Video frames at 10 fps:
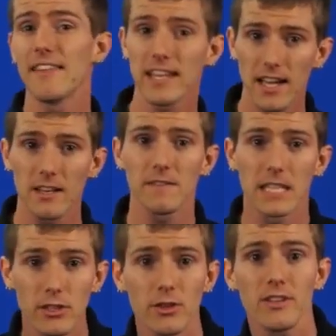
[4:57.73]
that kind of
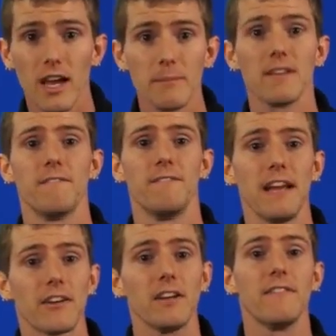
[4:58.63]
thing could come in
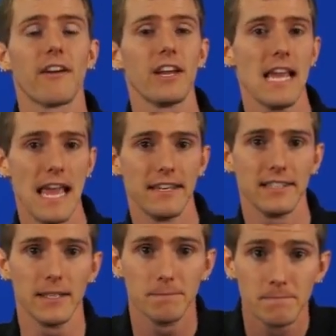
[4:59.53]
very, very
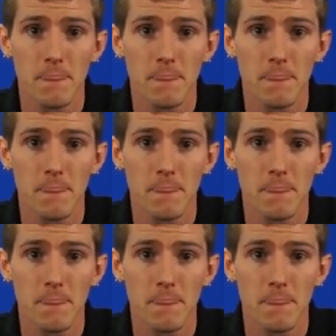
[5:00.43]
handy.